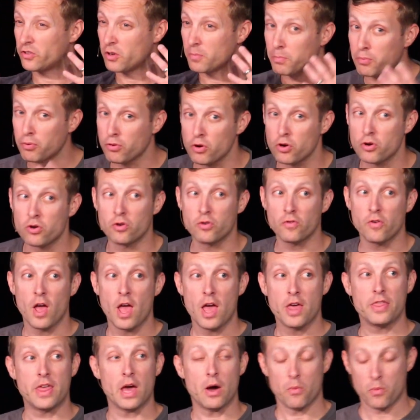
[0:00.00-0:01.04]
to
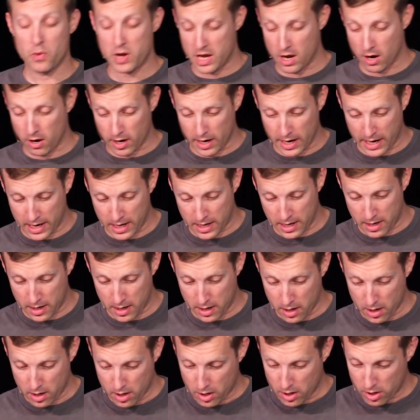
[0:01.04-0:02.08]
prove that we are
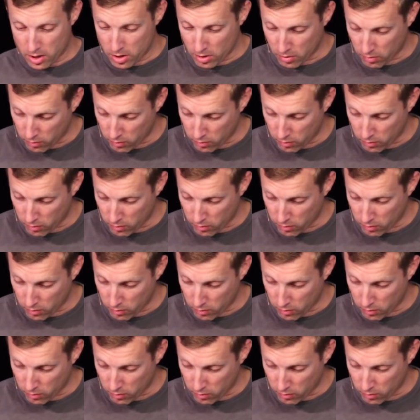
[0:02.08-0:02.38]
in the